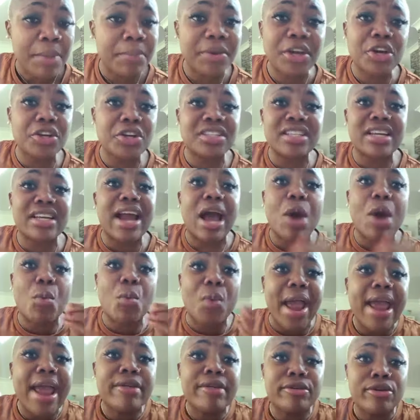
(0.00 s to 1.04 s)
Because there are
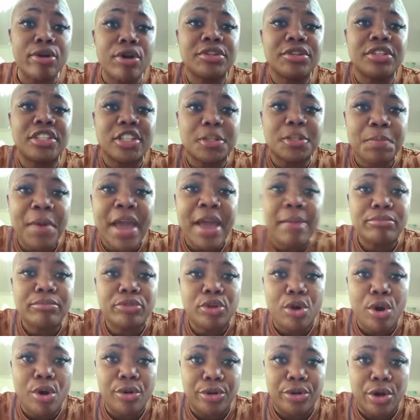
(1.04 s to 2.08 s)
well-known sperm
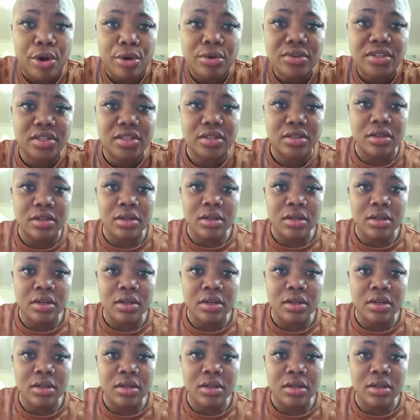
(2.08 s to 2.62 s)
donors.